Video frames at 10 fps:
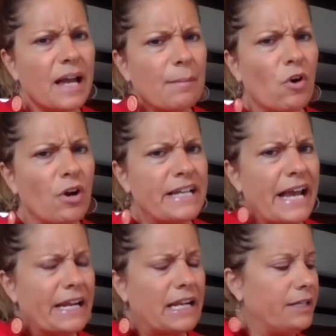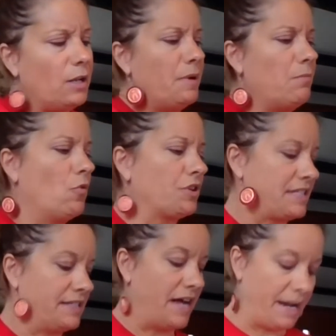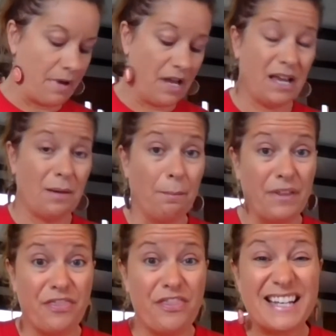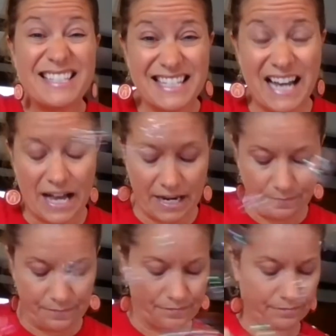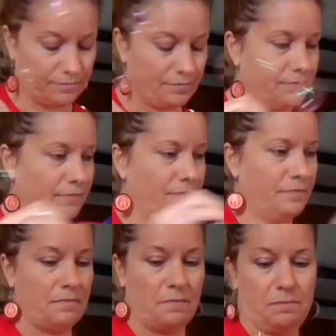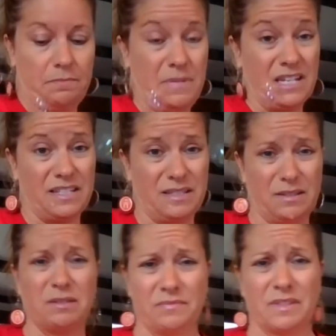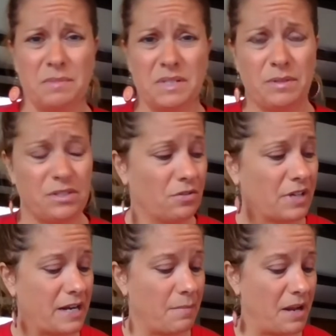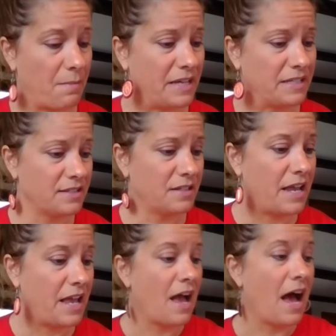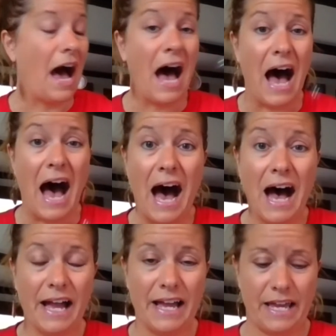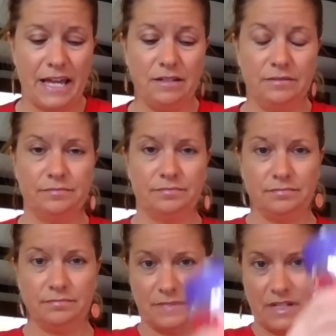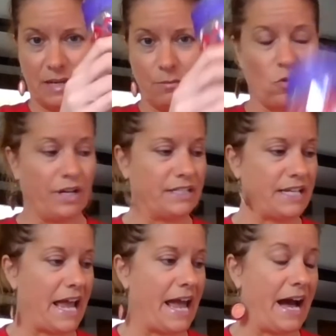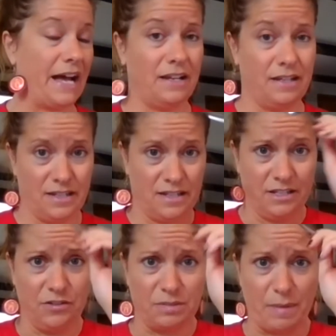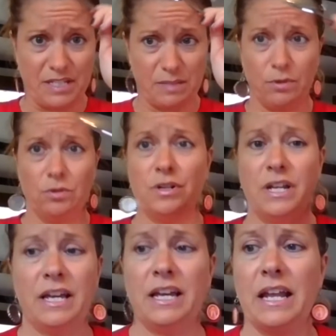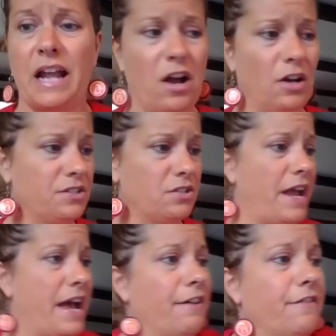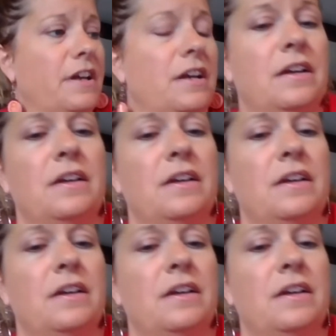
think I'm going to add a little bit more slime. But this time, because Miss Bottone kind of made a mess, I am going to use my spoon, and I also have